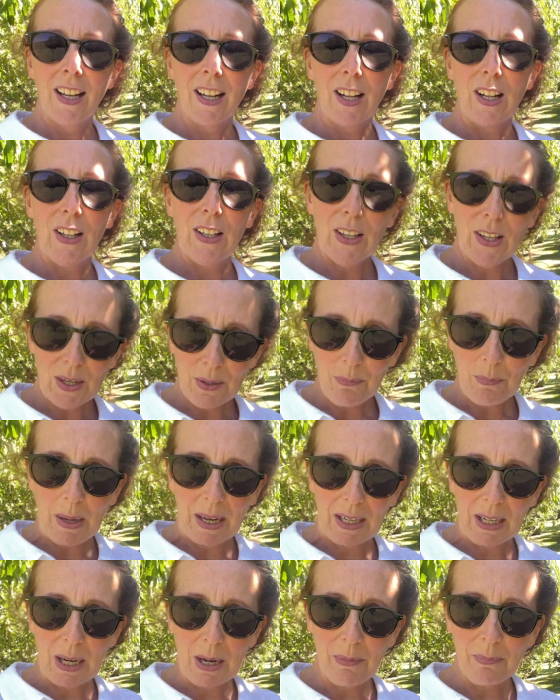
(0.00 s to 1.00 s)
climb
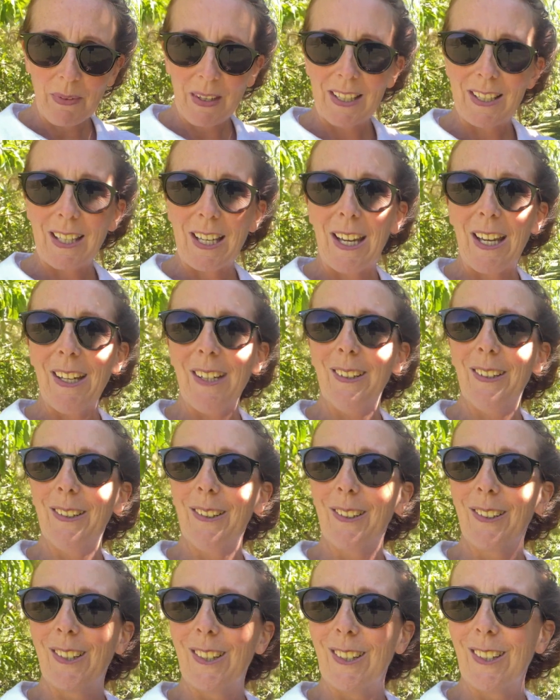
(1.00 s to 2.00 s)
back up this
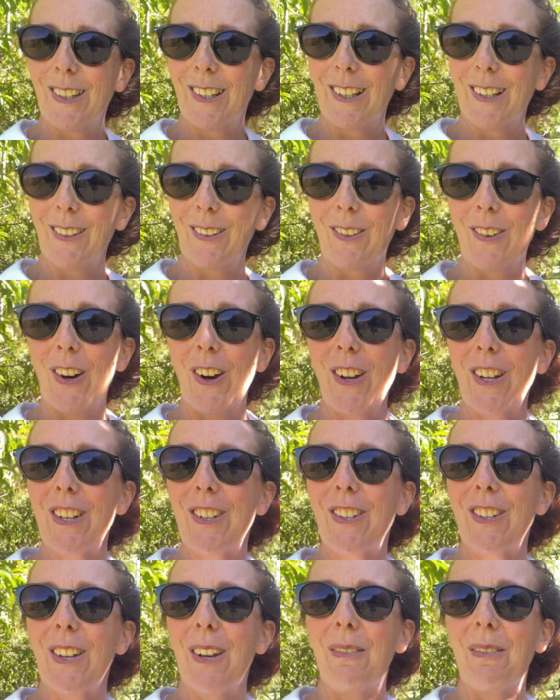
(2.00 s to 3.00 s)
hill to the little
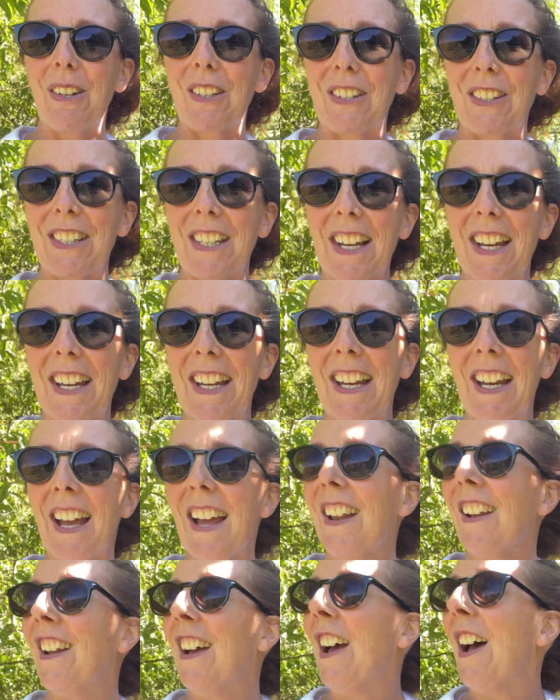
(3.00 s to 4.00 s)
cottage that we're staying
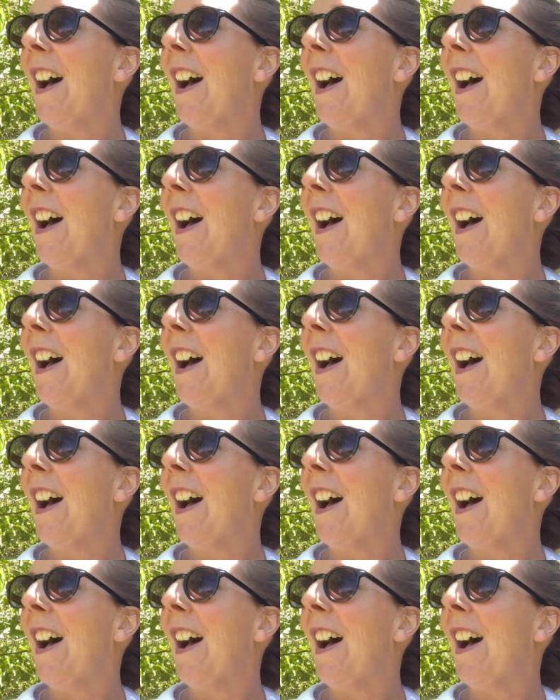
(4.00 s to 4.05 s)
at.